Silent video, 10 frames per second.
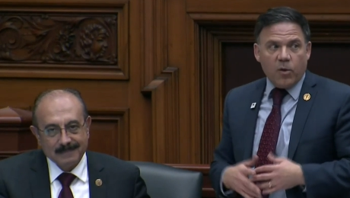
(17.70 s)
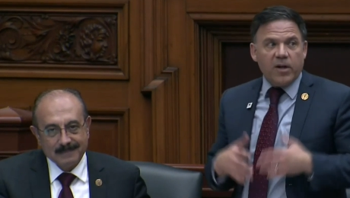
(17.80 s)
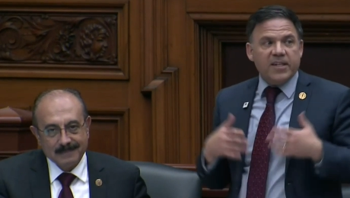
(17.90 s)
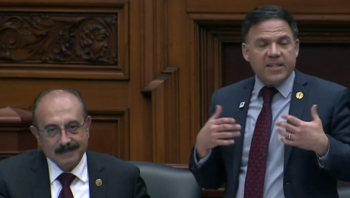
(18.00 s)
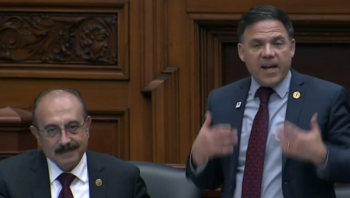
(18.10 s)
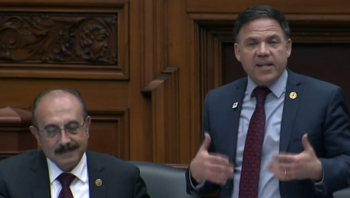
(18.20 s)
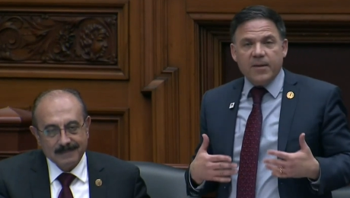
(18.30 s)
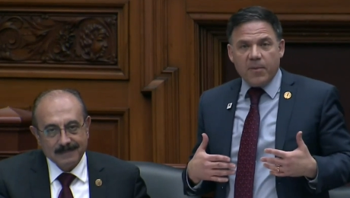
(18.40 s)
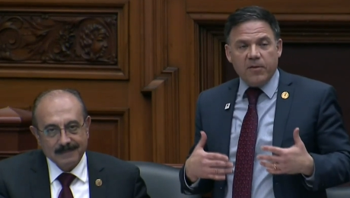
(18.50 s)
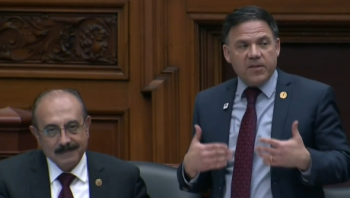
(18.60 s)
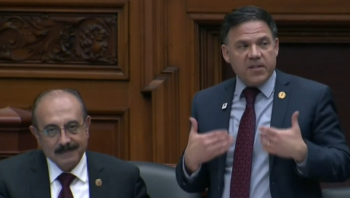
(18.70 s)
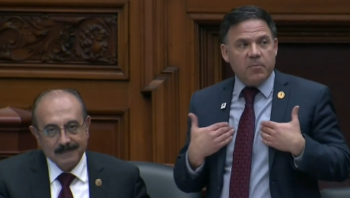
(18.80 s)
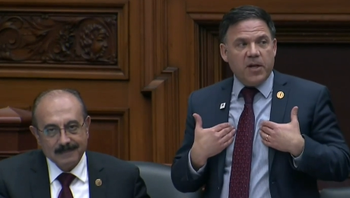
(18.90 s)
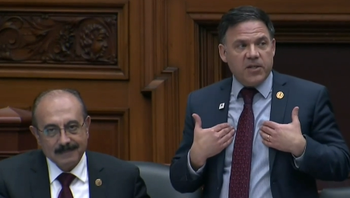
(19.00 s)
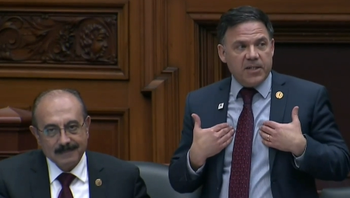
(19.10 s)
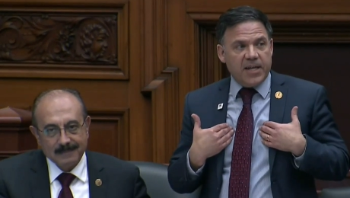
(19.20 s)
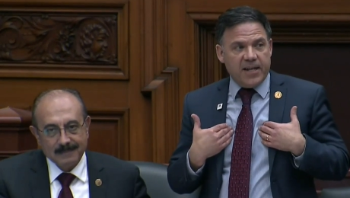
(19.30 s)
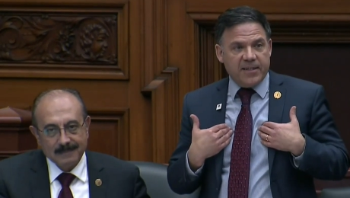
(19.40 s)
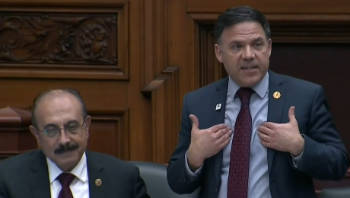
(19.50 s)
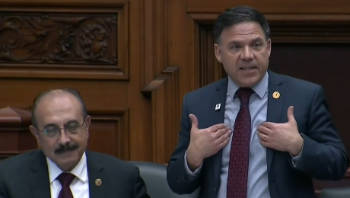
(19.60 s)
Speaker 1: We're excited about this budget in
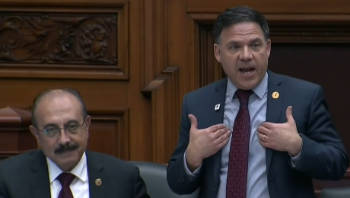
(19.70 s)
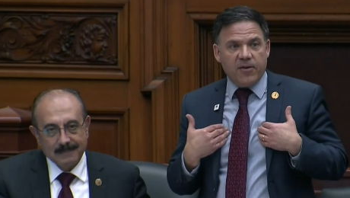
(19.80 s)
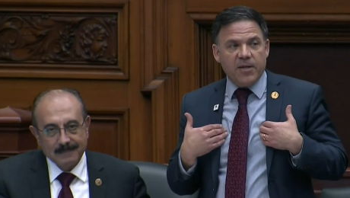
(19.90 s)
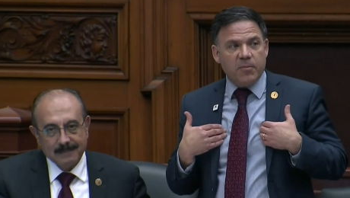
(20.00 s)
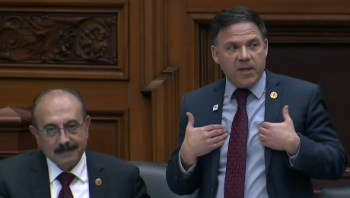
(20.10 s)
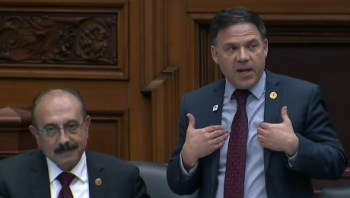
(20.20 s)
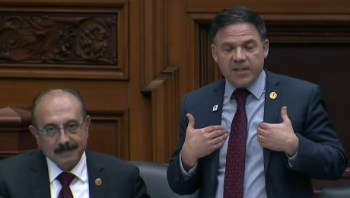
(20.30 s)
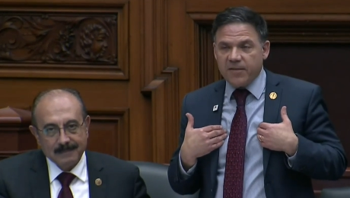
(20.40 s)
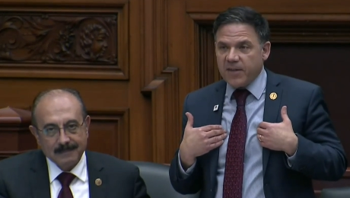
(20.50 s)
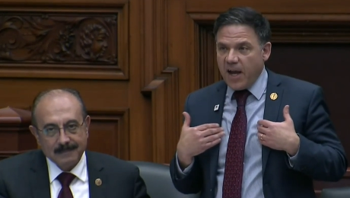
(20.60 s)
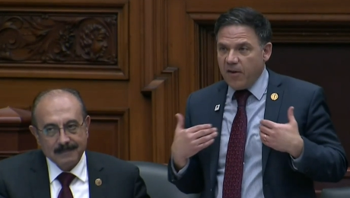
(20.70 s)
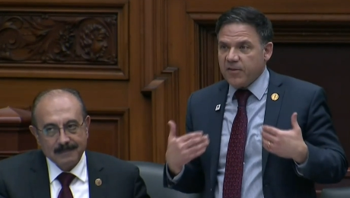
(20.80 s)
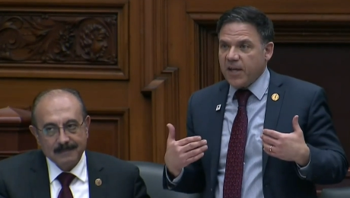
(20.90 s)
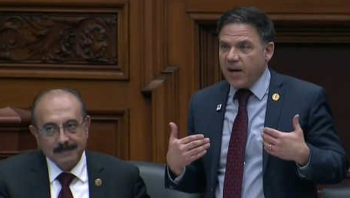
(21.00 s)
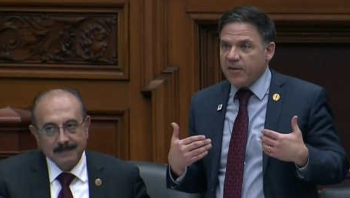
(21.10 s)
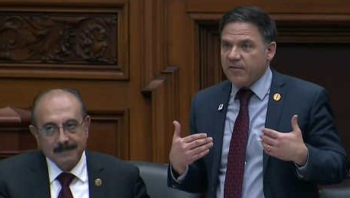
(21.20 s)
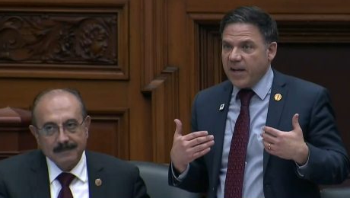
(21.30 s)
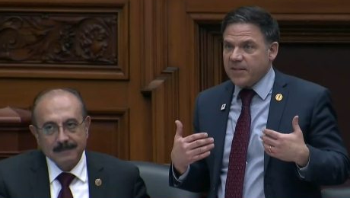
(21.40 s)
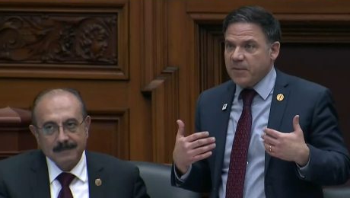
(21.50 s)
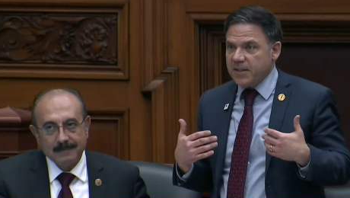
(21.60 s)
Essex County because of the health care
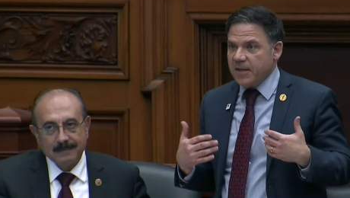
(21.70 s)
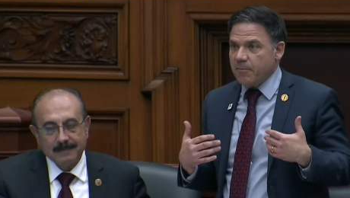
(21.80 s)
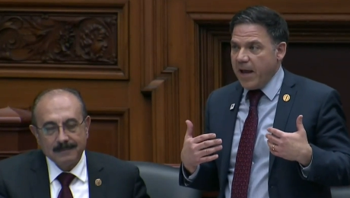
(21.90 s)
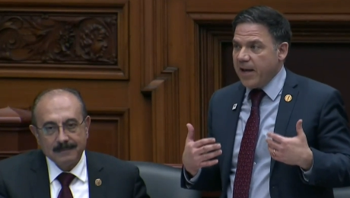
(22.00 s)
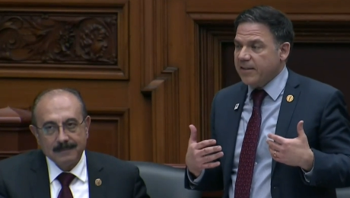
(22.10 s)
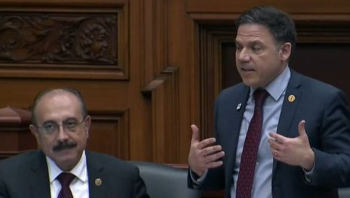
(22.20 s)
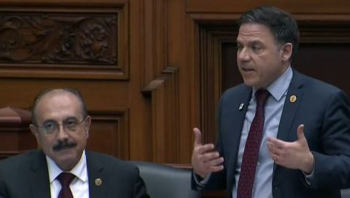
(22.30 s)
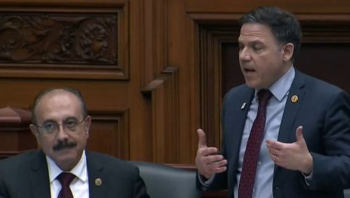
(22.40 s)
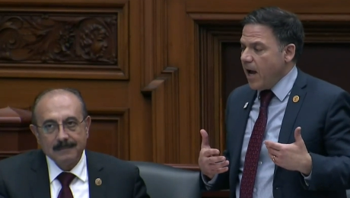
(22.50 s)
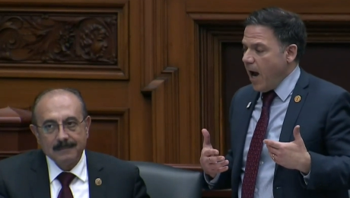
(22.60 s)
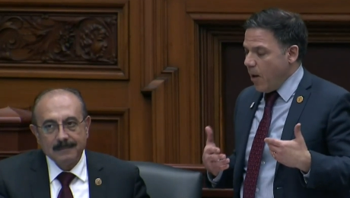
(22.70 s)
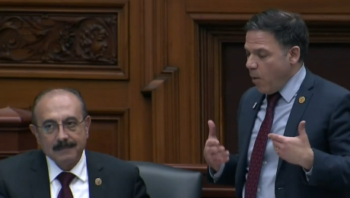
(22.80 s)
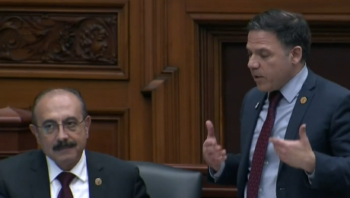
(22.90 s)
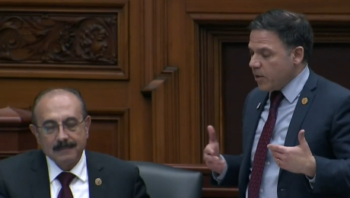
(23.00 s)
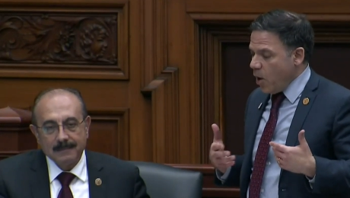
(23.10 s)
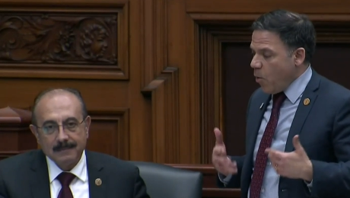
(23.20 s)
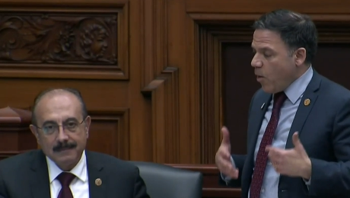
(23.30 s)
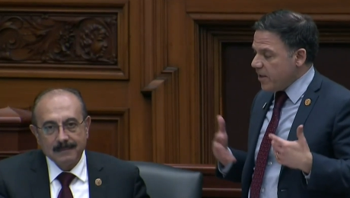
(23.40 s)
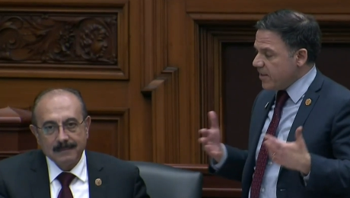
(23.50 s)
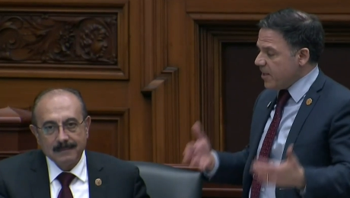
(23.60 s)
investments it makes, and I want to know
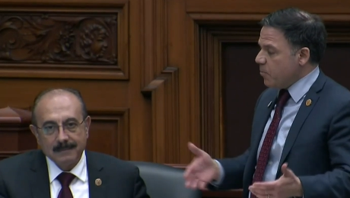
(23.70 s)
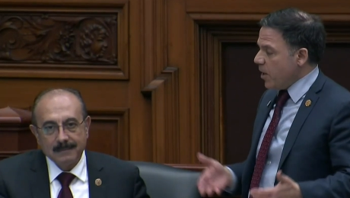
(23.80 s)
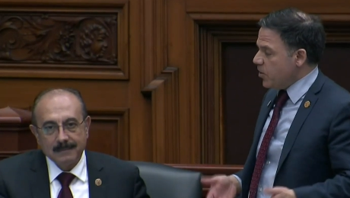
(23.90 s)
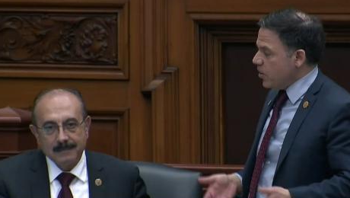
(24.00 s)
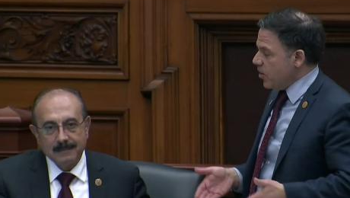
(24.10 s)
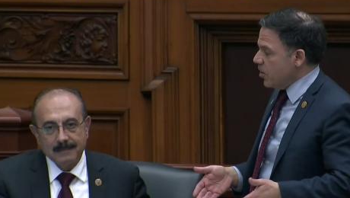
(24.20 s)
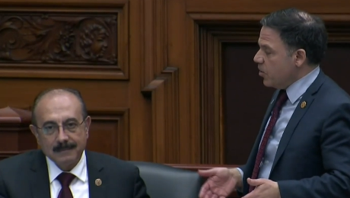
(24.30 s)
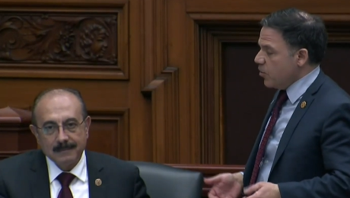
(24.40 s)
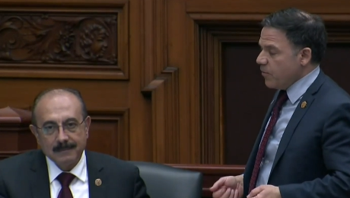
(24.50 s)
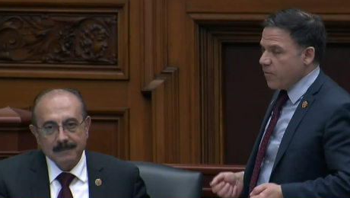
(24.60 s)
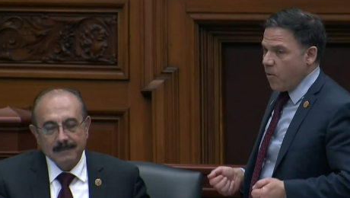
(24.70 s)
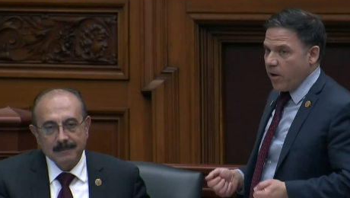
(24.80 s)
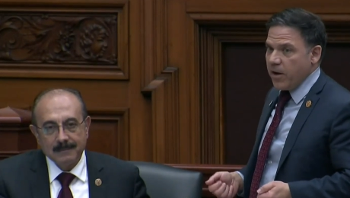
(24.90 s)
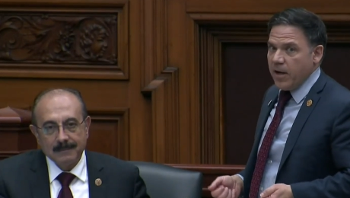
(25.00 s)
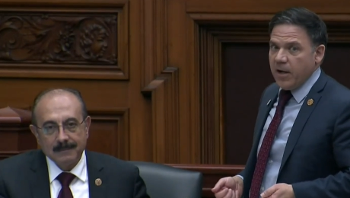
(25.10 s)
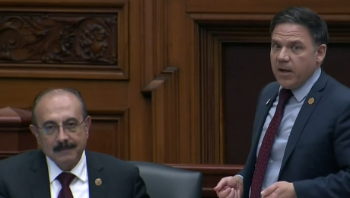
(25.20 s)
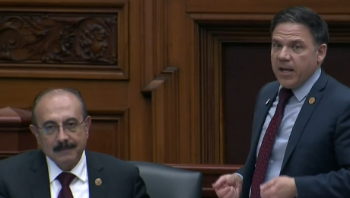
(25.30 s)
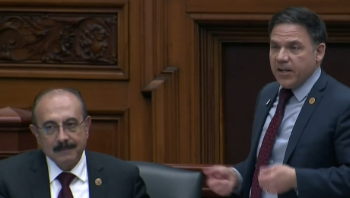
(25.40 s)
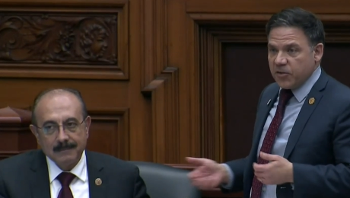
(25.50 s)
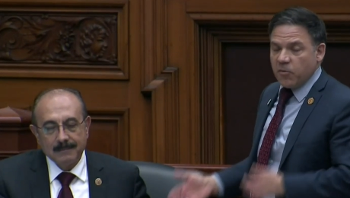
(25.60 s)
what is this budget going to do for
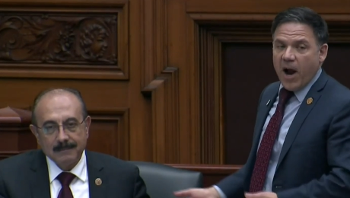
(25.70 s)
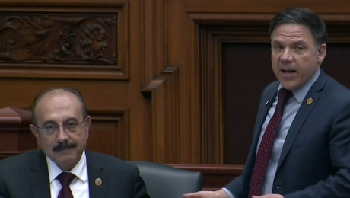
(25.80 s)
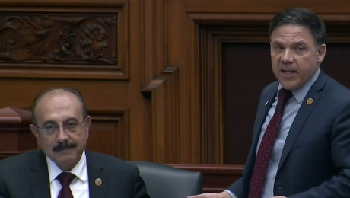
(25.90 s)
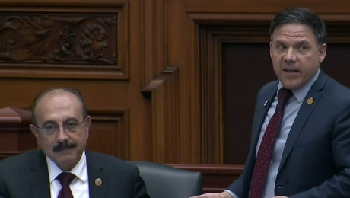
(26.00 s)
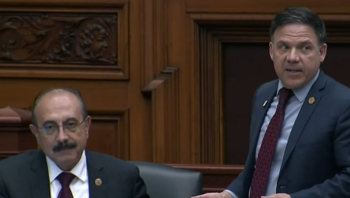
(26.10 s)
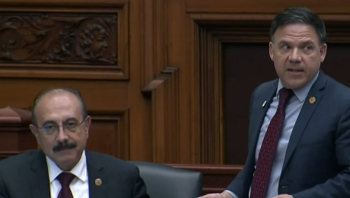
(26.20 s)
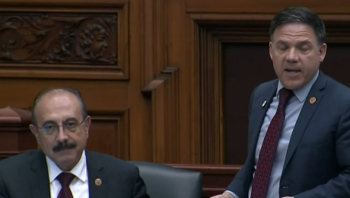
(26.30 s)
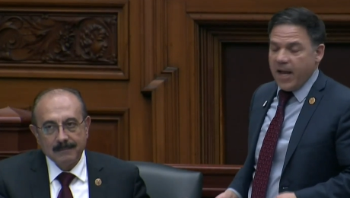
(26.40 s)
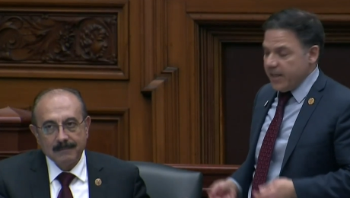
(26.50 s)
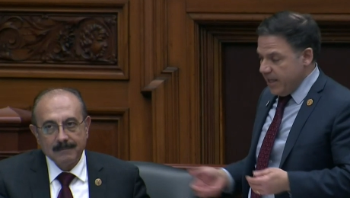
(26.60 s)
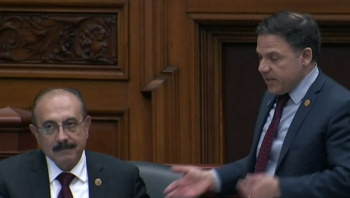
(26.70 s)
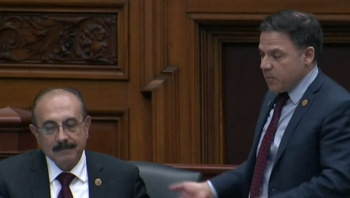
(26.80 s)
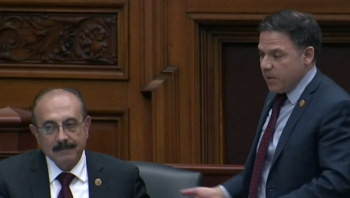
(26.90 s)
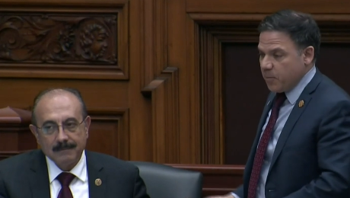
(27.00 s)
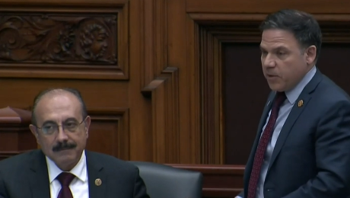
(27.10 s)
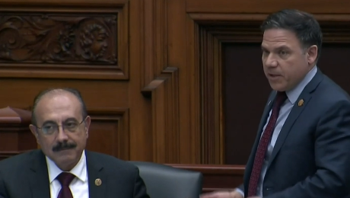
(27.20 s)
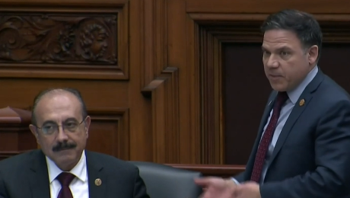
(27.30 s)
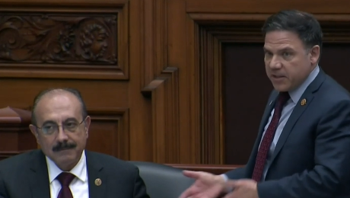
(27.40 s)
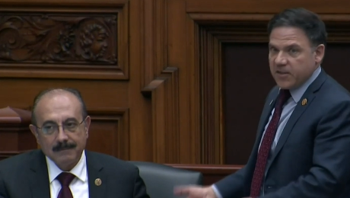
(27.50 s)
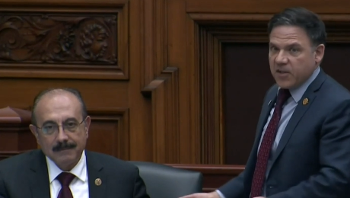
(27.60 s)
his riding and, and his people in
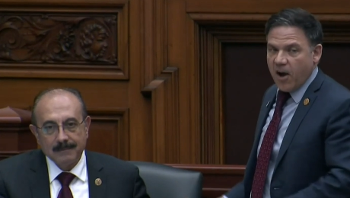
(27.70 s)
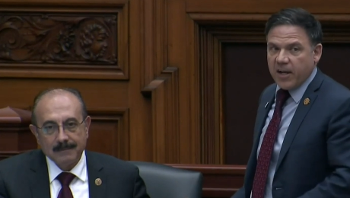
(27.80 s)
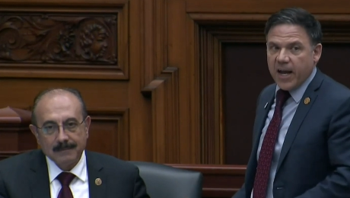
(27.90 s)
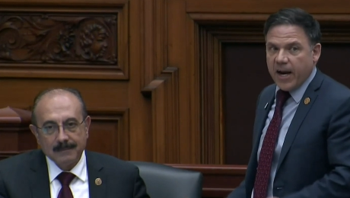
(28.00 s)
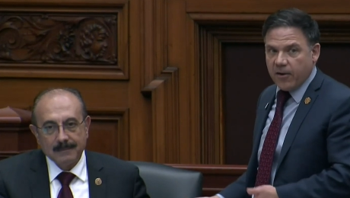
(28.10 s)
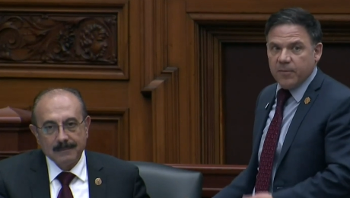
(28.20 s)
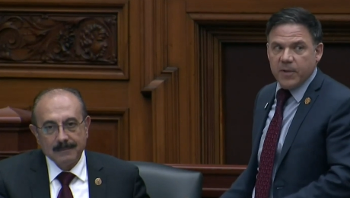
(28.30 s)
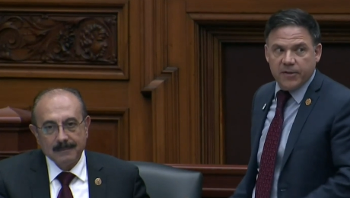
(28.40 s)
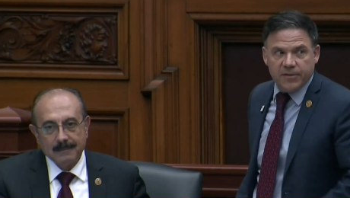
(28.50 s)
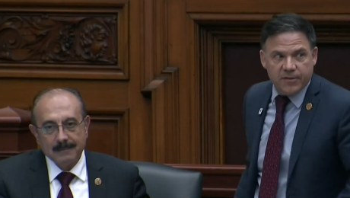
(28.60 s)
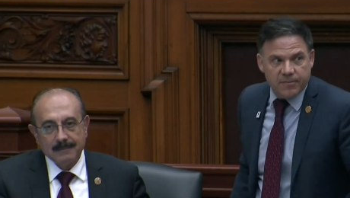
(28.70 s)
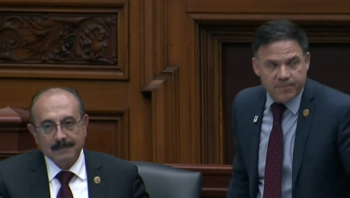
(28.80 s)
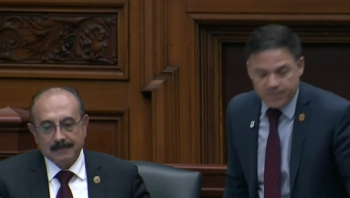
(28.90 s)
Mississauga, Erin Mills?